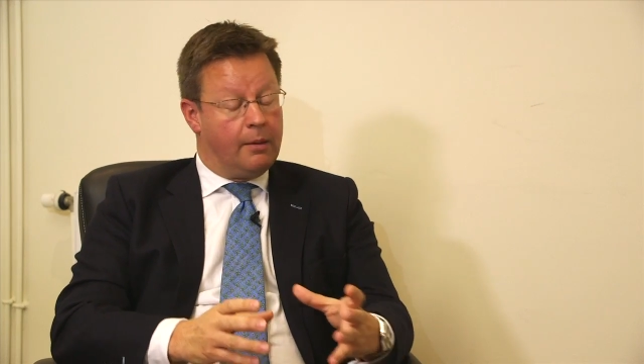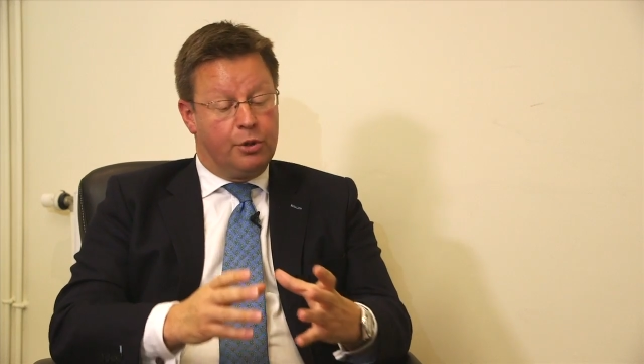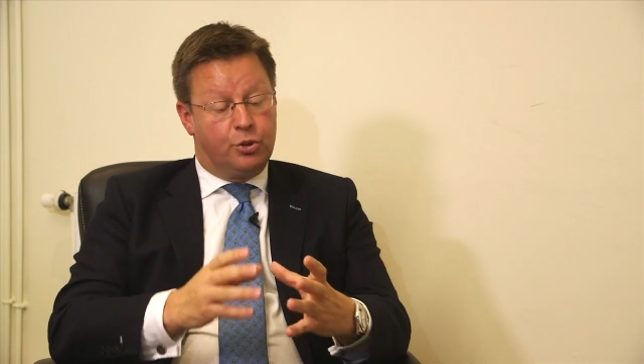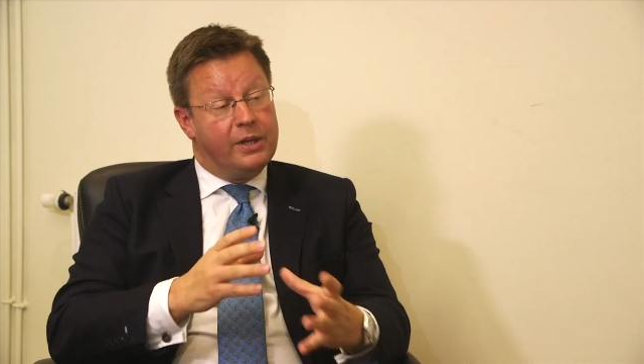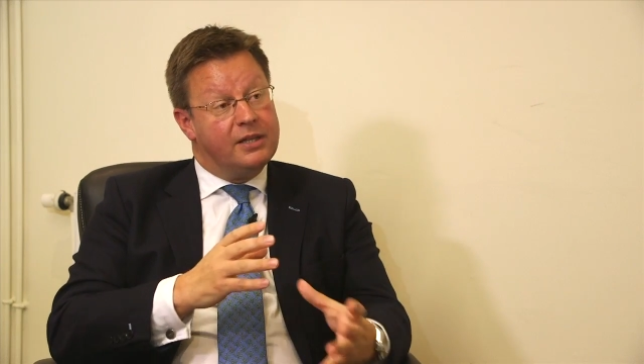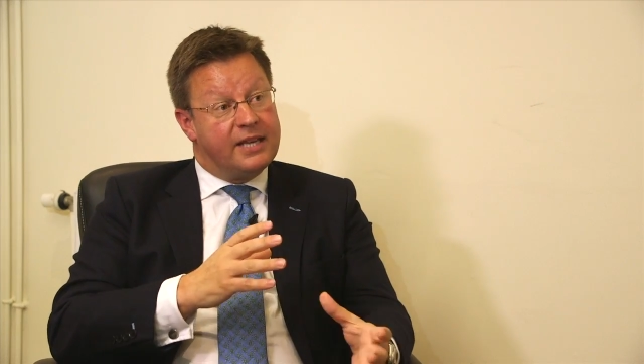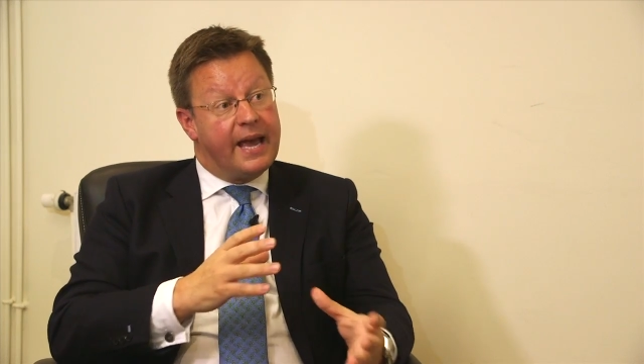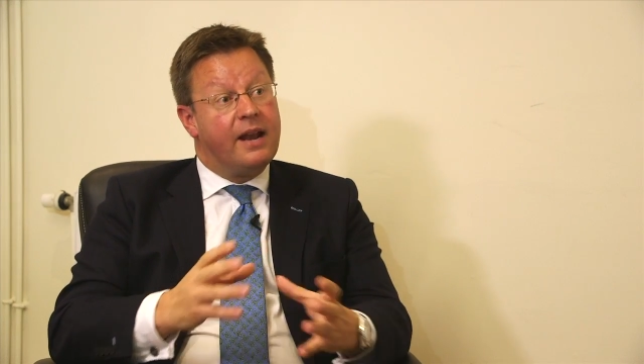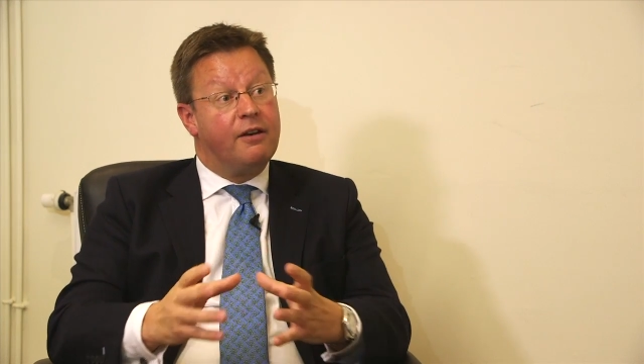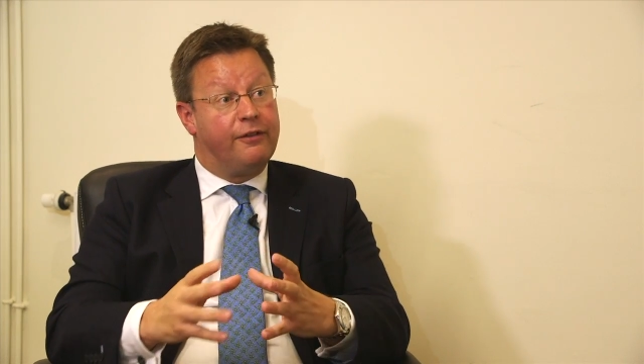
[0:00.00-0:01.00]
Between
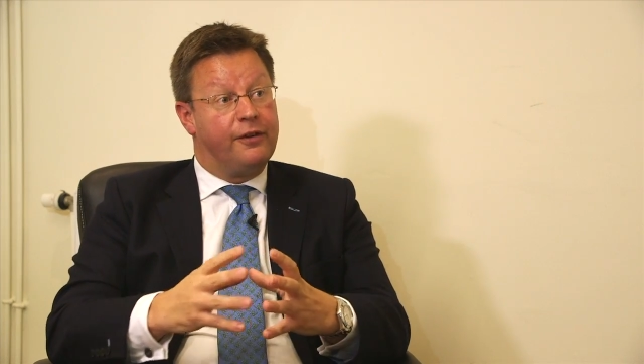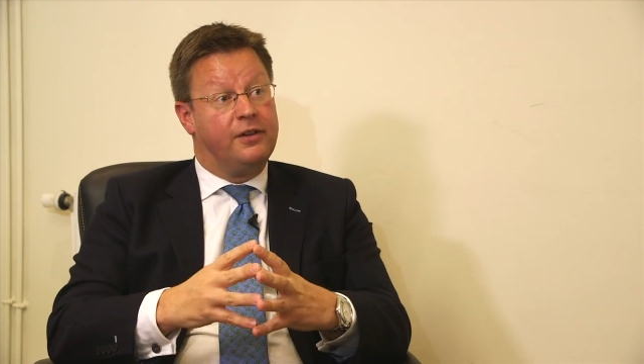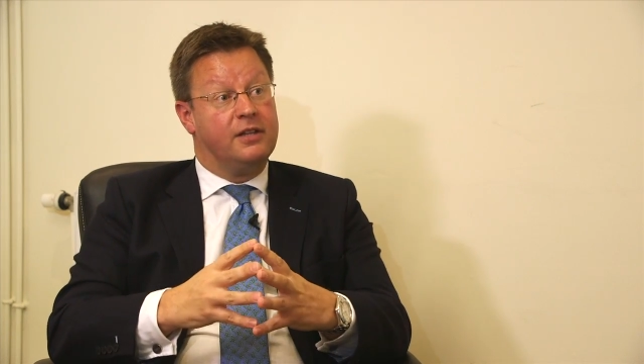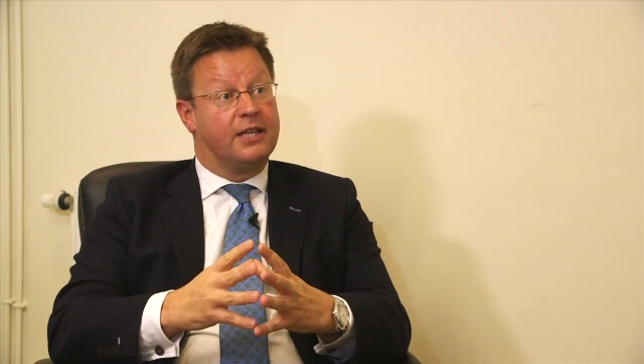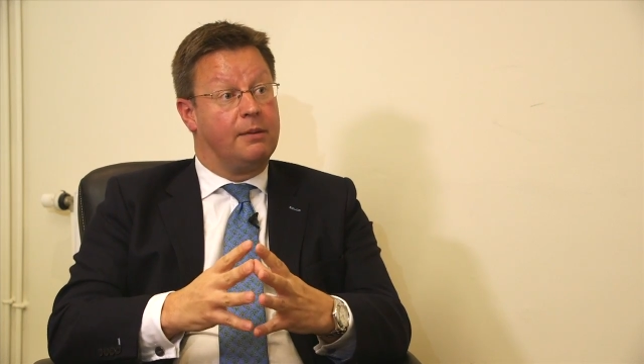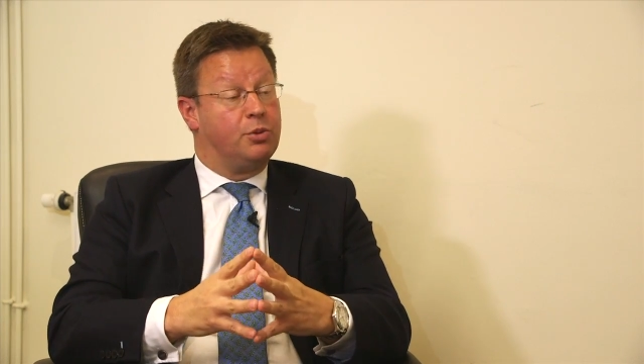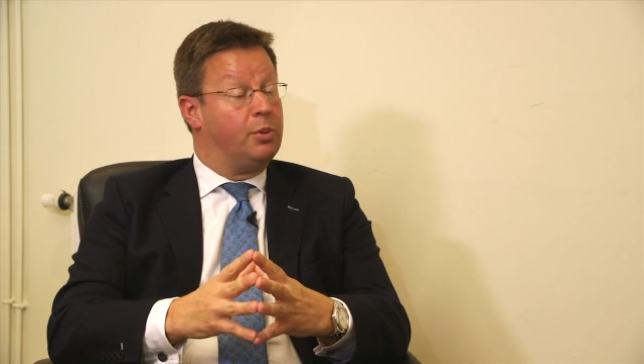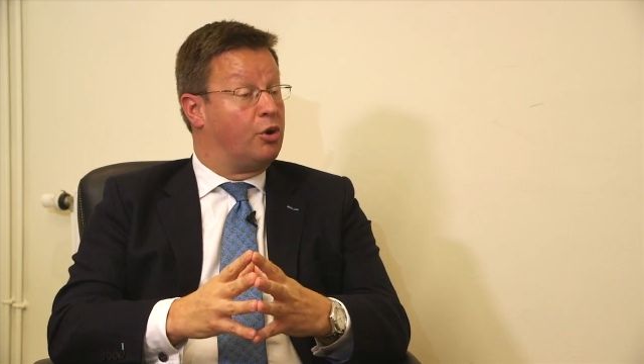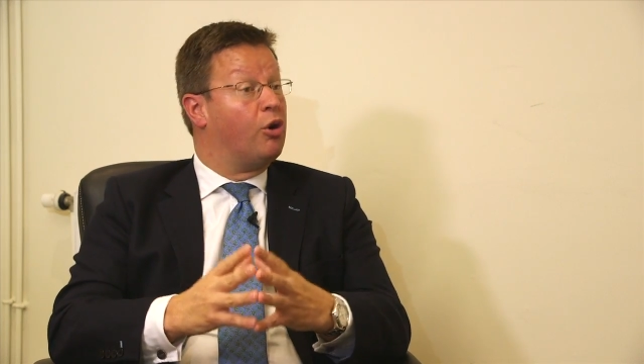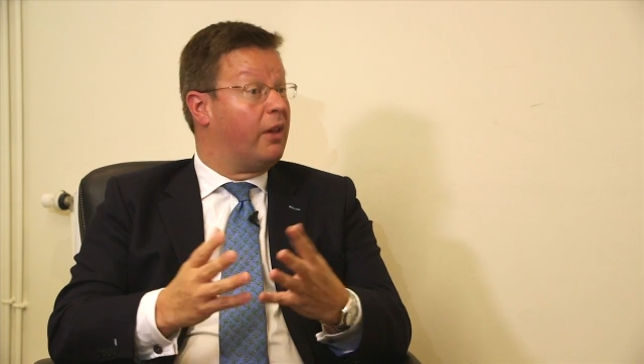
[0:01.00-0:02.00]
10 and 15 times we
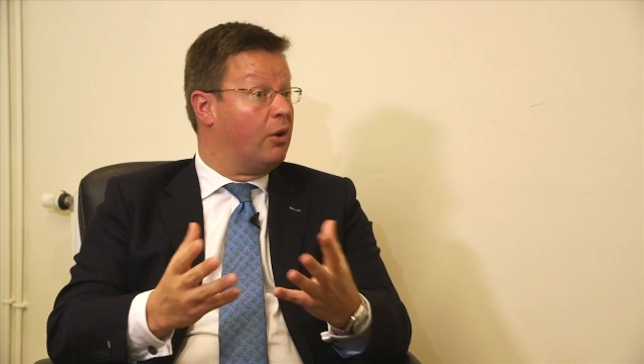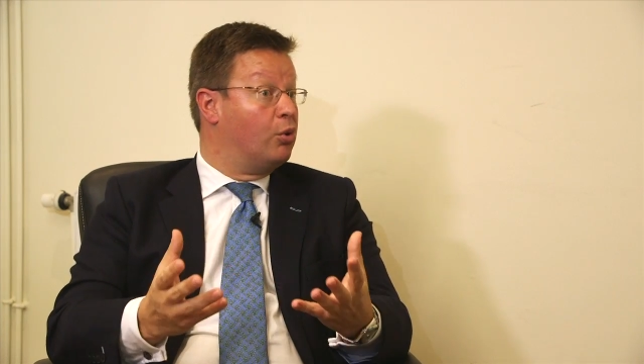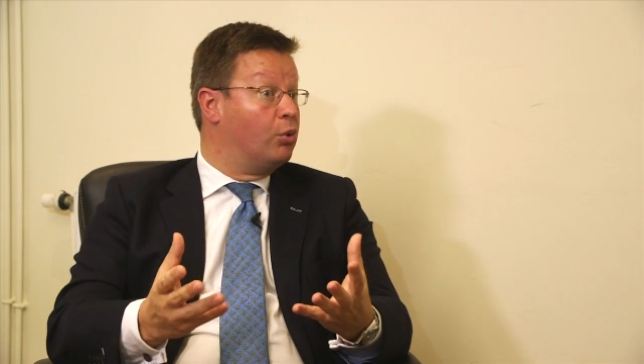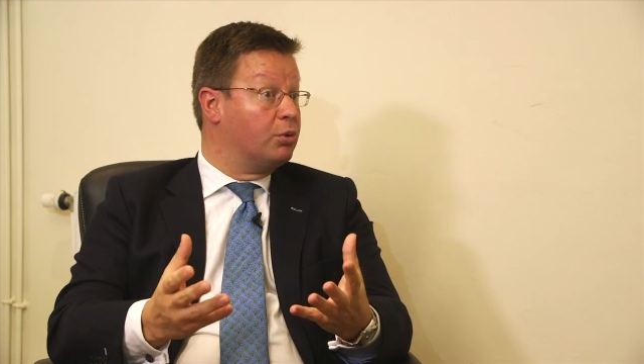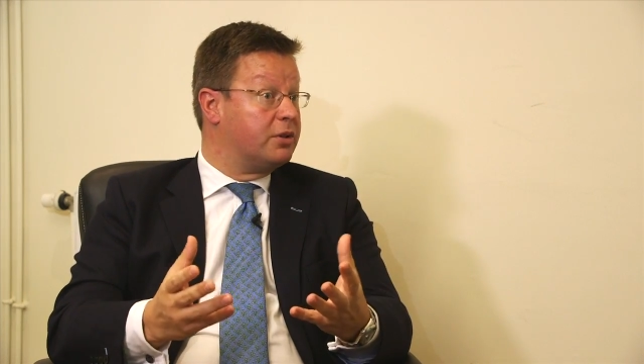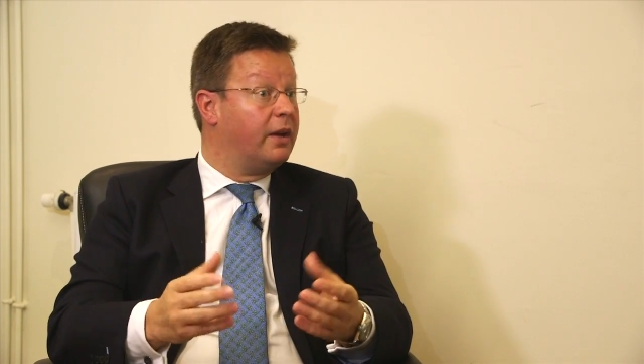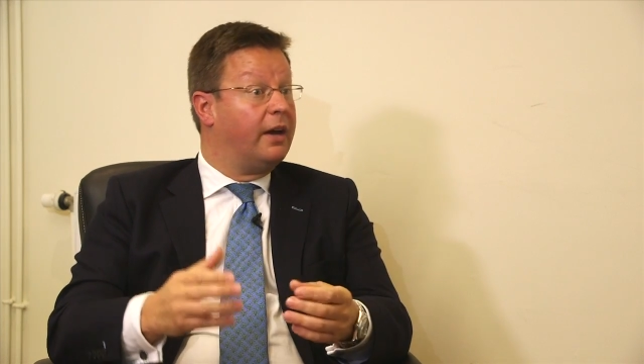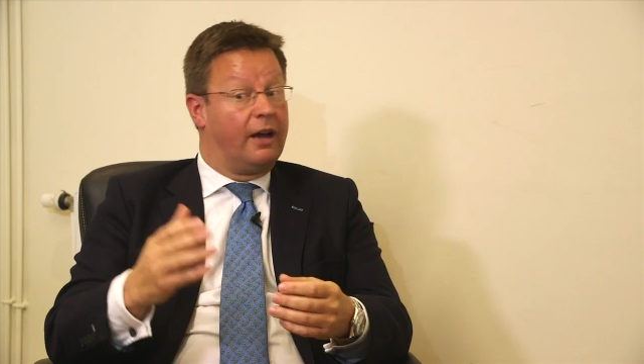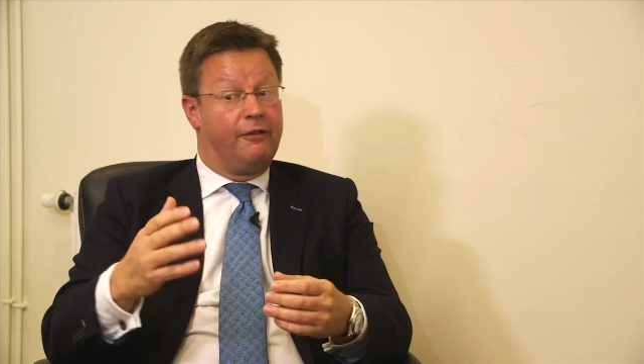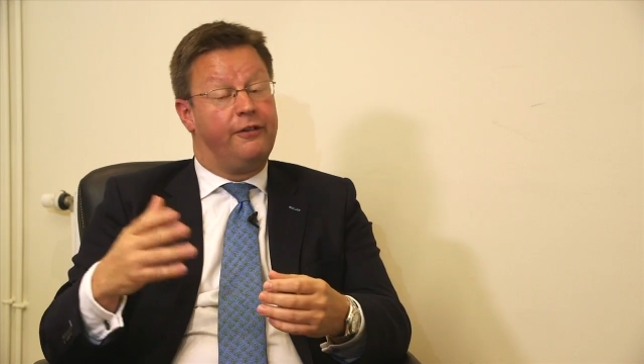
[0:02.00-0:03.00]
would call it hold,
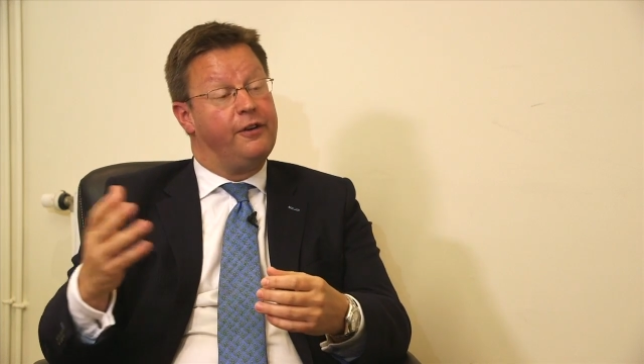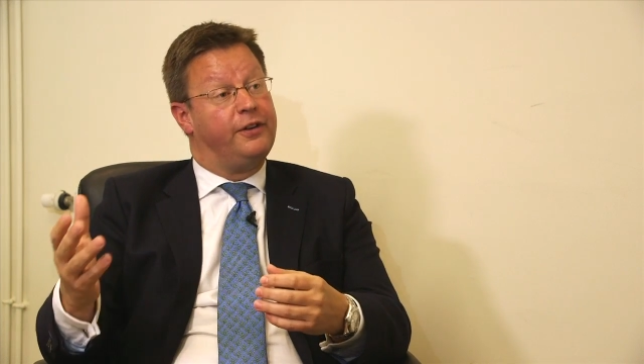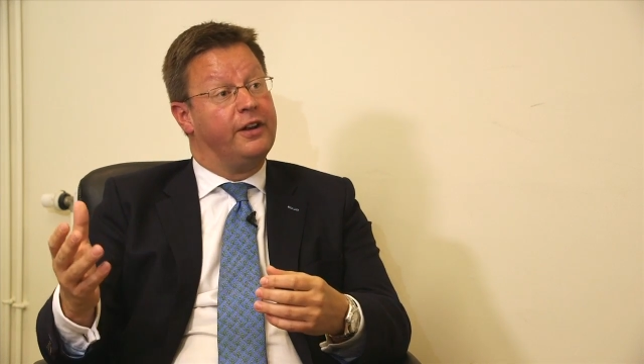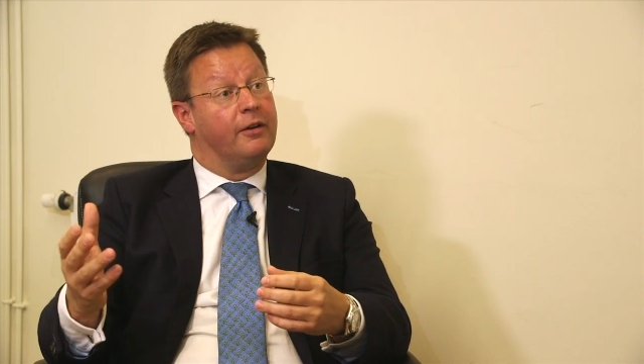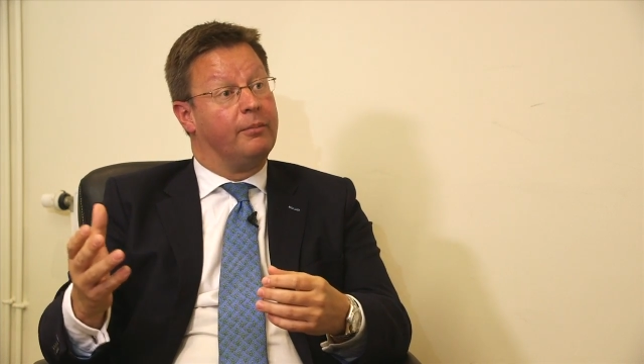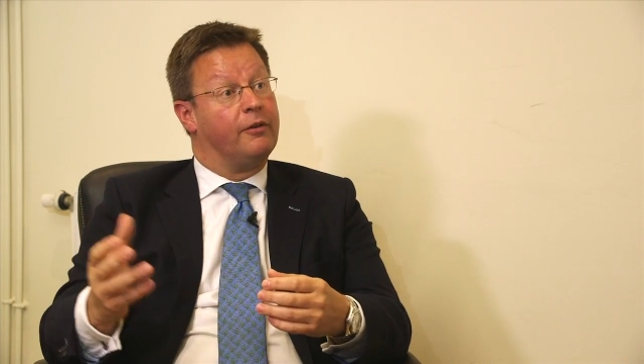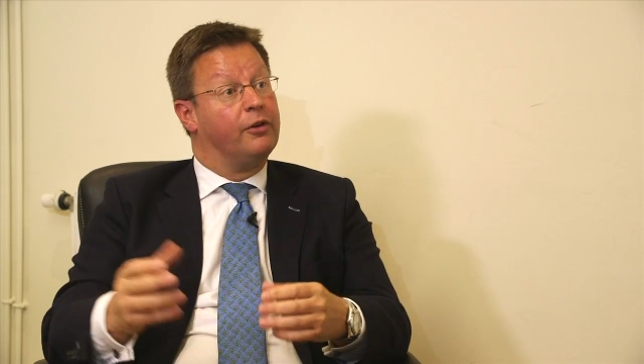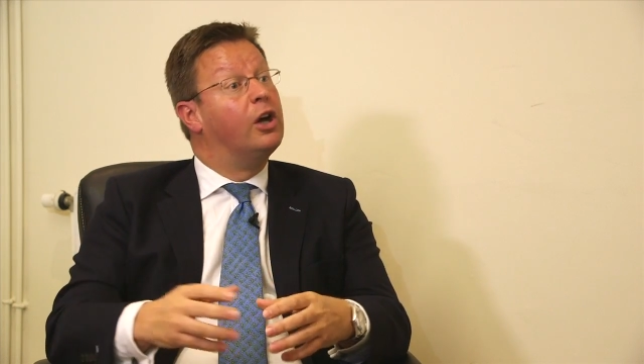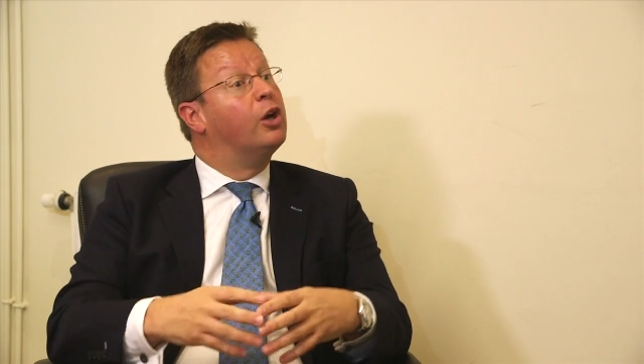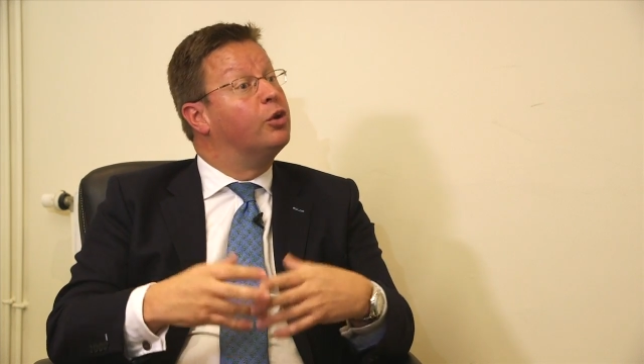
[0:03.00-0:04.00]
and 15 and above
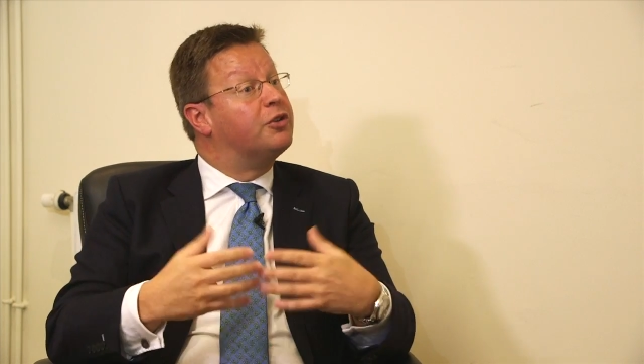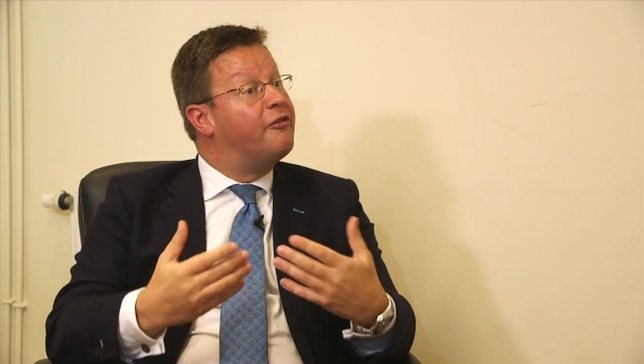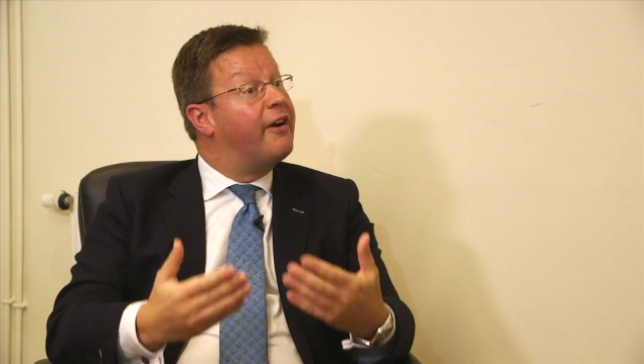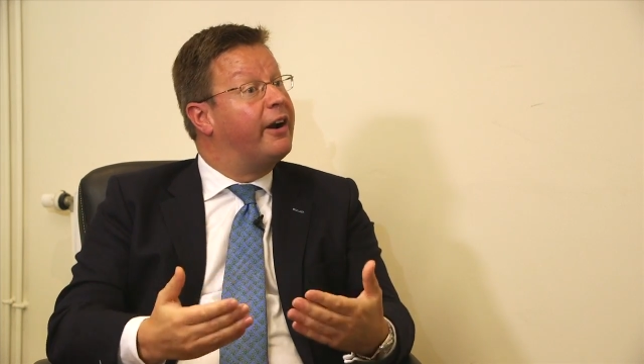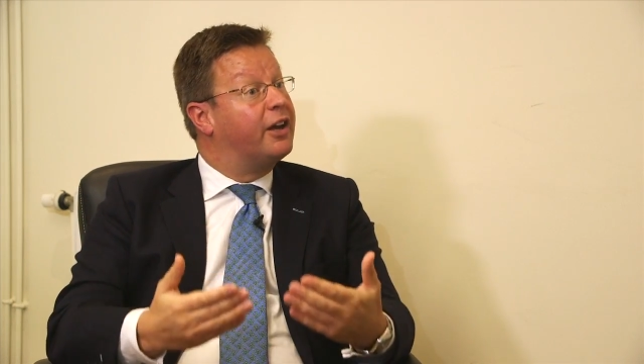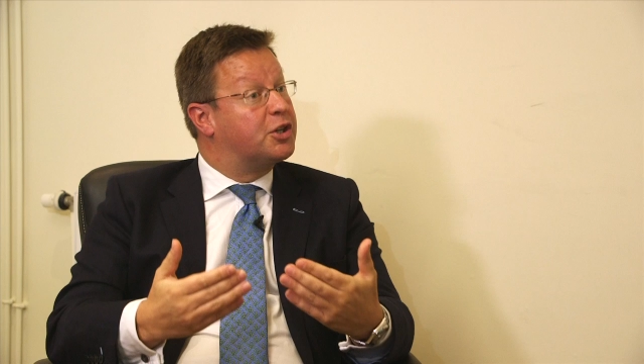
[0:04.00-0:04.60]
looks very